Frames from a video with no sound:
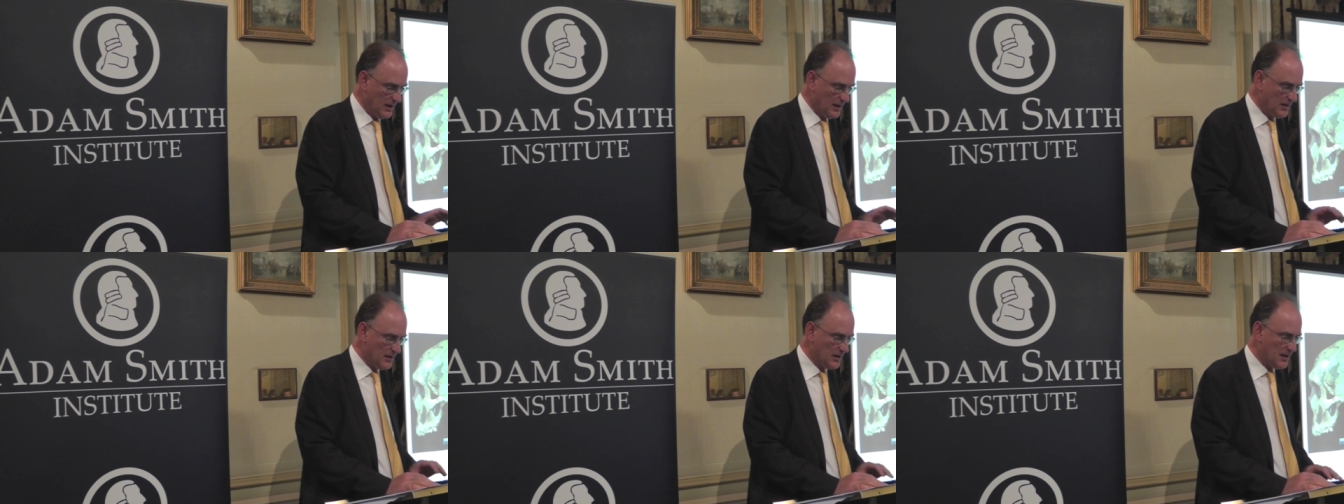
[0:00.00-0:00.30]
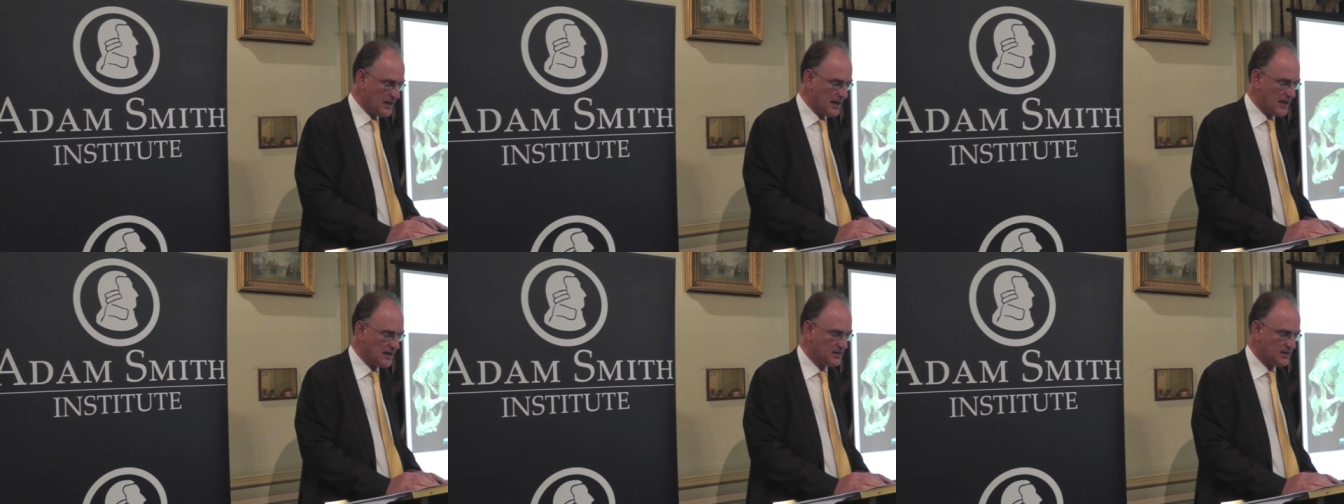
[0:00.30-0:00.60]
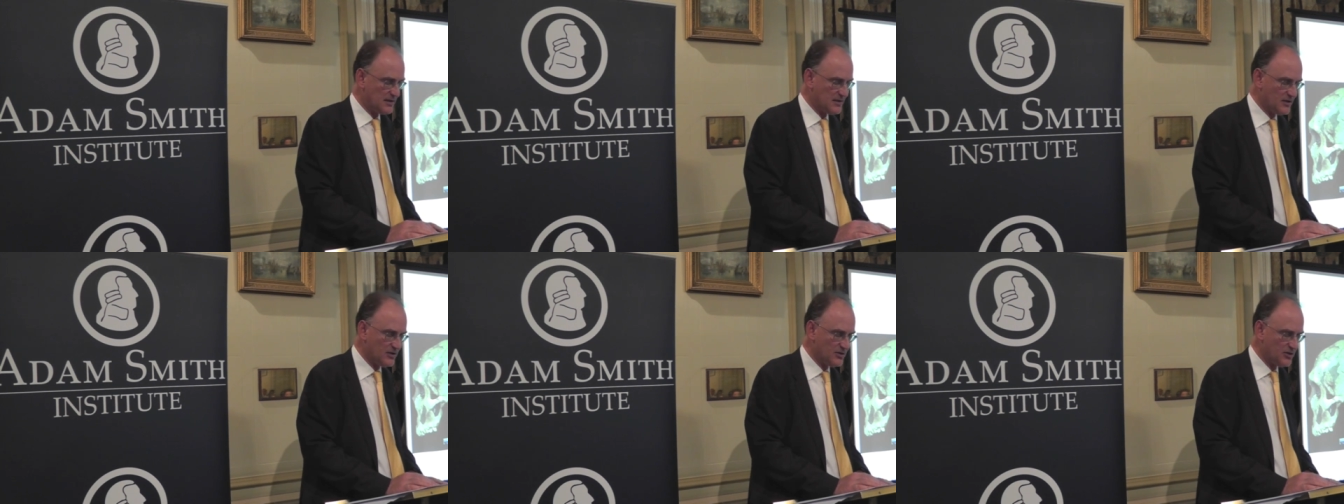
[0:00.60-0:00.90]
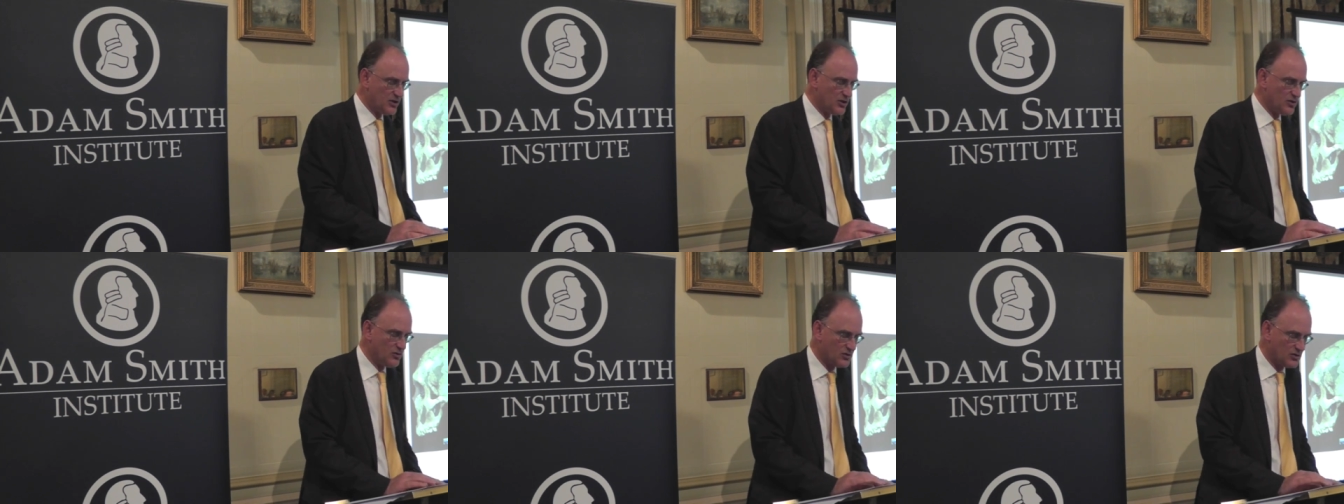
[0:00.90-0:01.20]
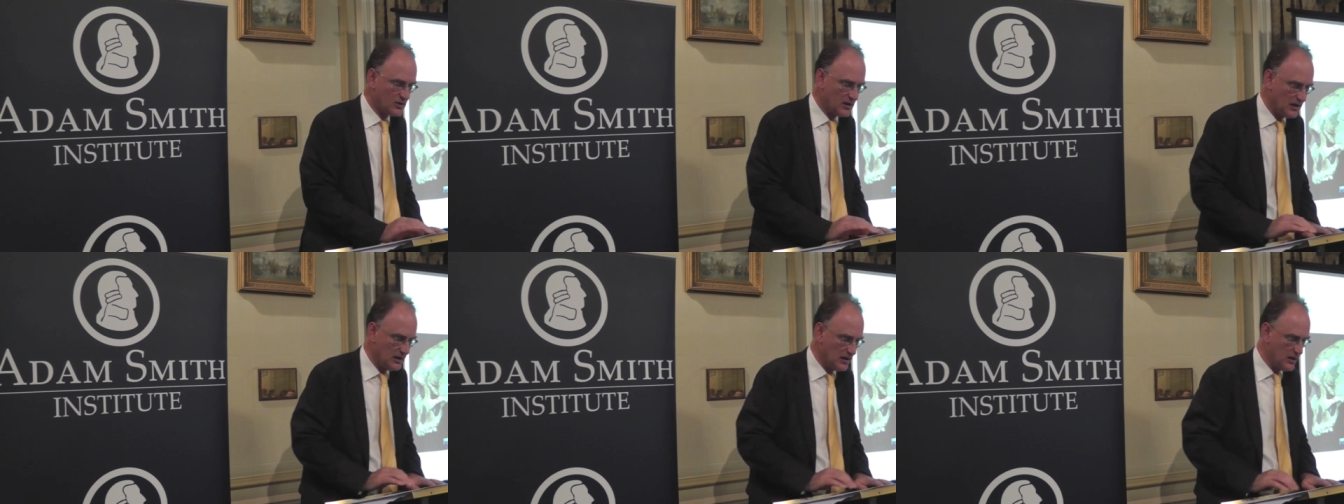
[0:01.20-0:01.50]
the Neanderthals
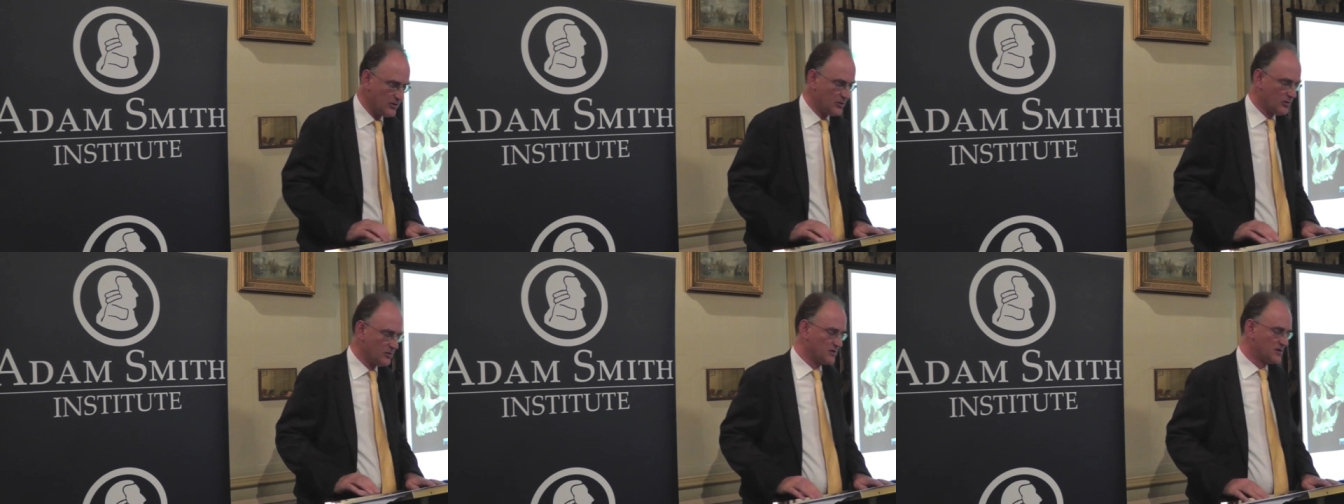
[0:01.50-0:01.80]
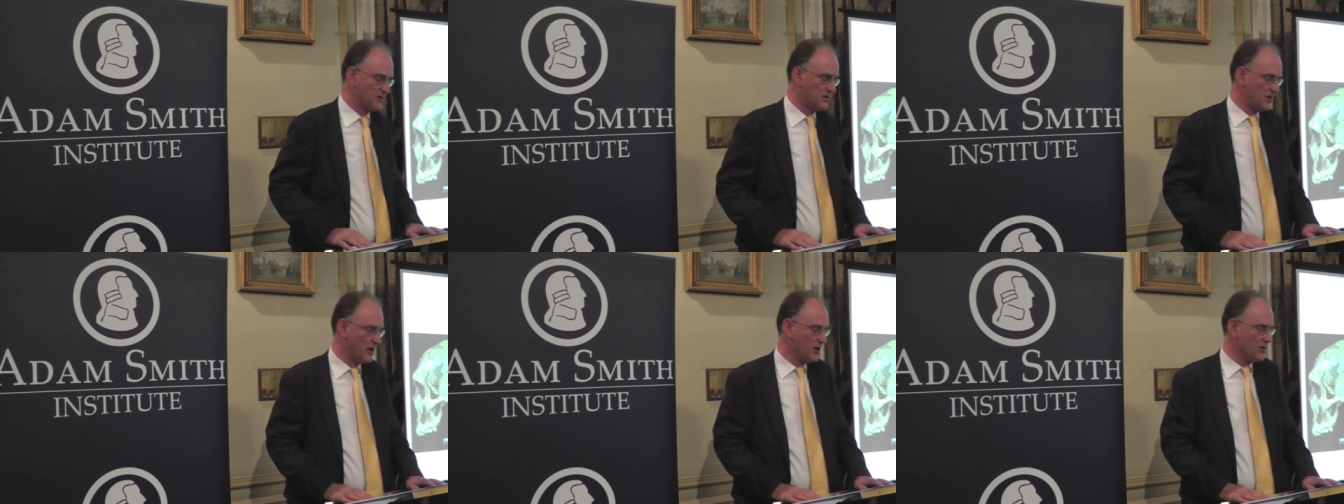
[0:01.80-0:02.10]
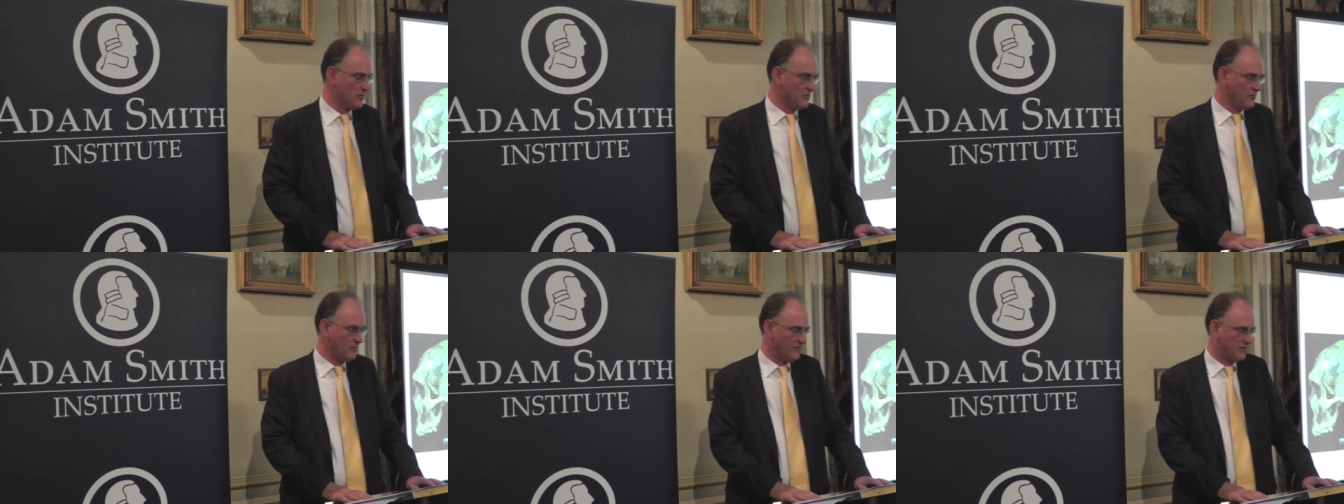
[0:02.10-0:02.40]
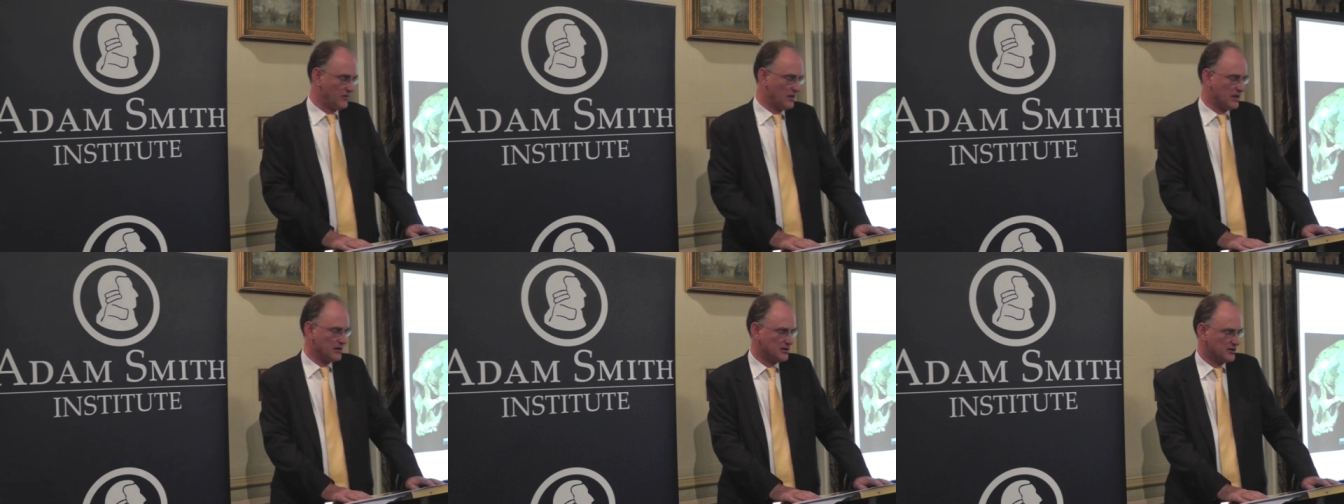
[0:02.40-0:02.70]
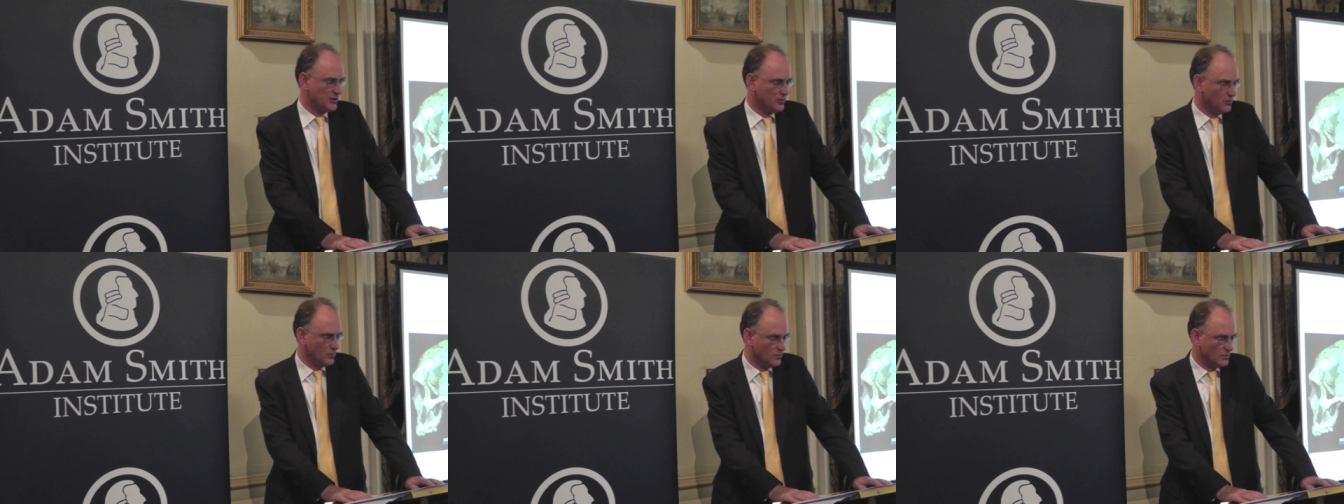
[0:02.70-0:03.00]
used local stone for their
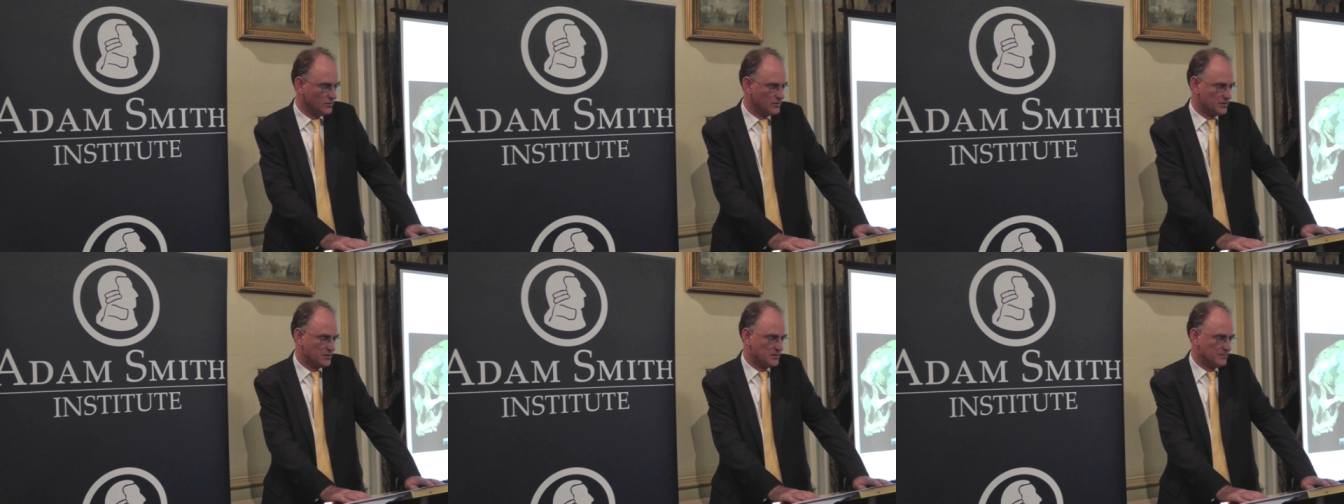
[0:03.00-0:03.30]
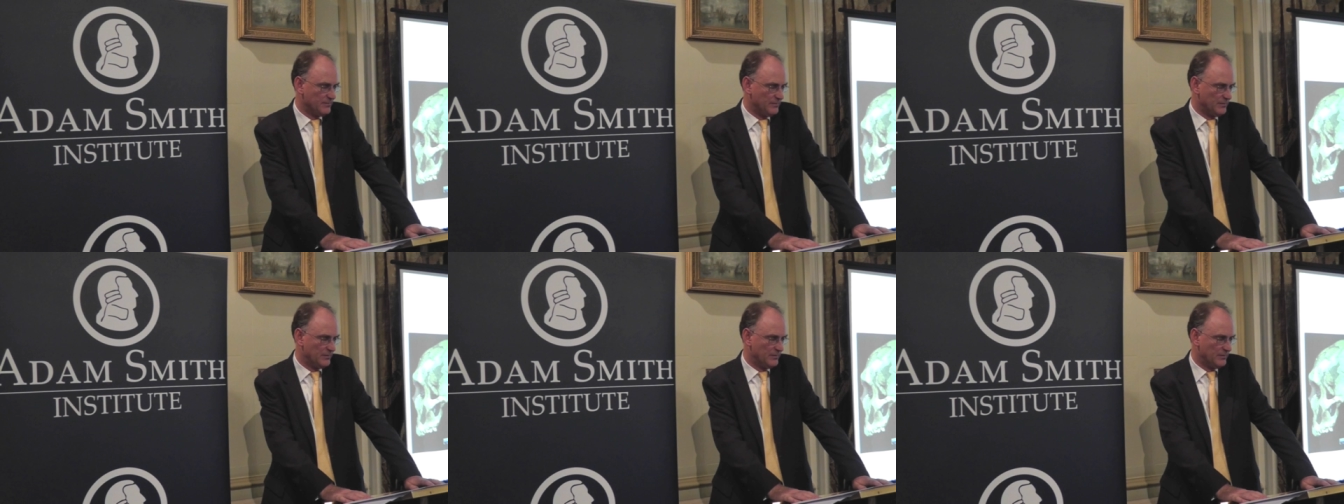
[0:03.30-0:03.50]
tools.